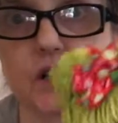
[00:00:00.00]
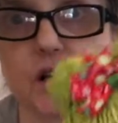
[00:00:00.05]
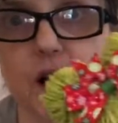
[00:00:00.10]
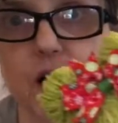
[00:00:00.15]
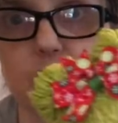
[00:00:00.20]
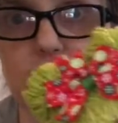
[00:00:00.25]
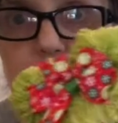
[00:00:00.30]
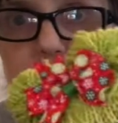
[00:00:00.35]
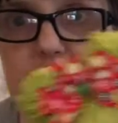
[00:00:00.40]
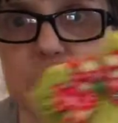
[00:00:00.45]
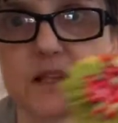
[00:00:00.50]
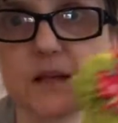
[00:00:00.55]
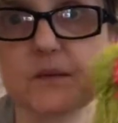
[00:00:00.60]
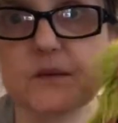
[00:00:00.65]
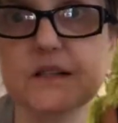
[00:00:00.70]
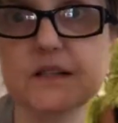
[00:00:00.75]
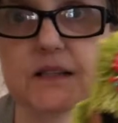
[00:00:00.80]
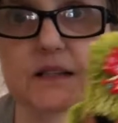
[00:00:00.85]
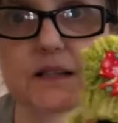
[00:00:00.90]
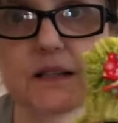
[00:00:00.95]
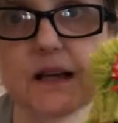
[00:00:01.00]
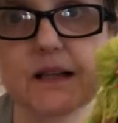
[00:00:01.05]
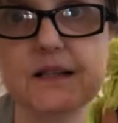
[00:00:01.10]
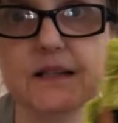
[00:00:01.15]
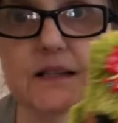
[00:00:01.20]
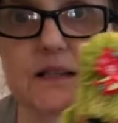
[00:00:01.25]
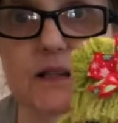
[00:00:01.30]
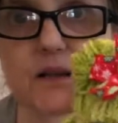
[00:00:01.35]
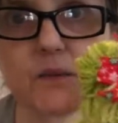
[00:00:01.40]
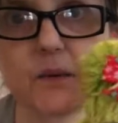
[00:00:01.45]
And Pixie was
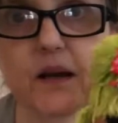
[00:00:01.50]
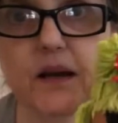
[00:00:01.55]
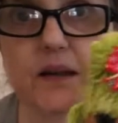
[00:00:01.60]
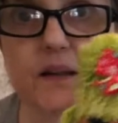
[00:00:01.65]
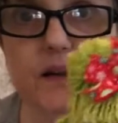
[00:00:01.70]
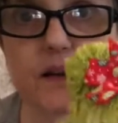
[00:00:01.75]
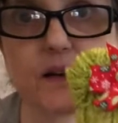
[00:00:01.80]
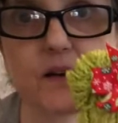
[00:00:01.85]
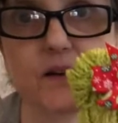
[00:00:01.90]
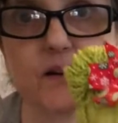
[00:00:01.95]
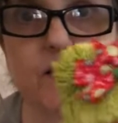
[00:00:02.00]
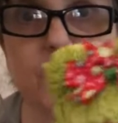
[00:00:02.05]
dancing away there.